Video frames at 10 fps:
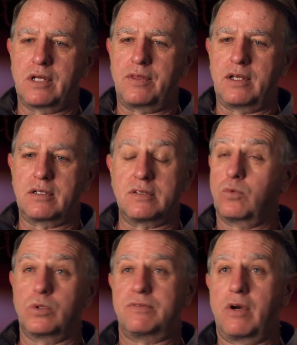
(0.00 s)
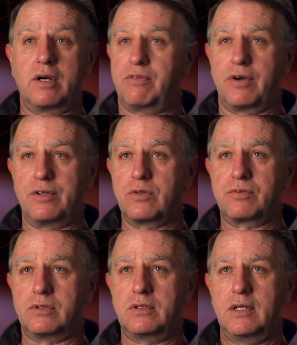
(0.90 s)
I think was very very
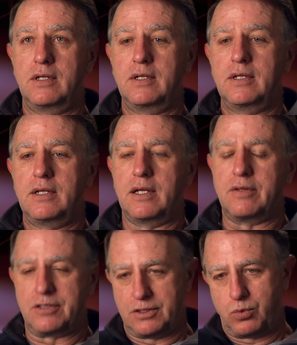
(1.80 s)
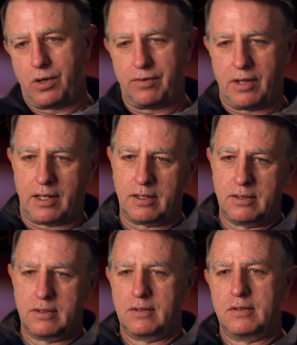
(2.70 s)
useful, and this is where they
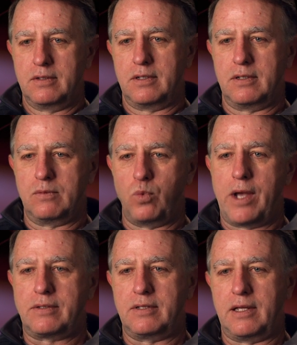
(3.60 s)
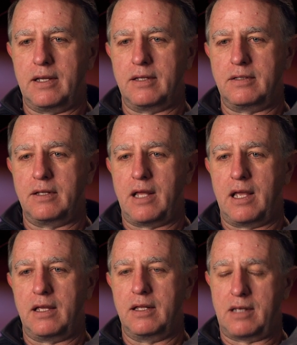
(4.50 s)
uh, went and did
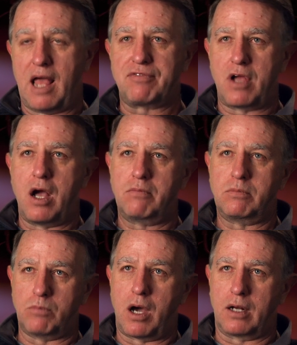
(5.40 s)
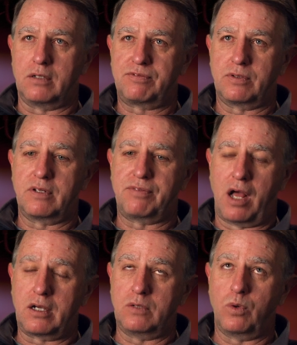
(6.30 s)
a NAFCOM model for the
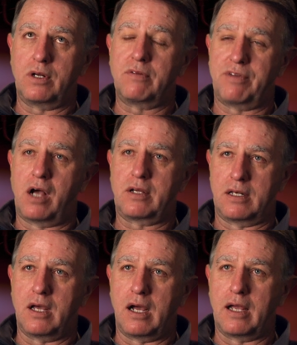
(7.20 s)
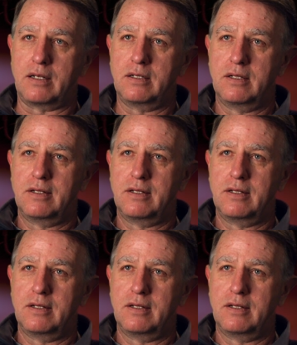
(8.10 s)
Falcon One and Falcon Nine,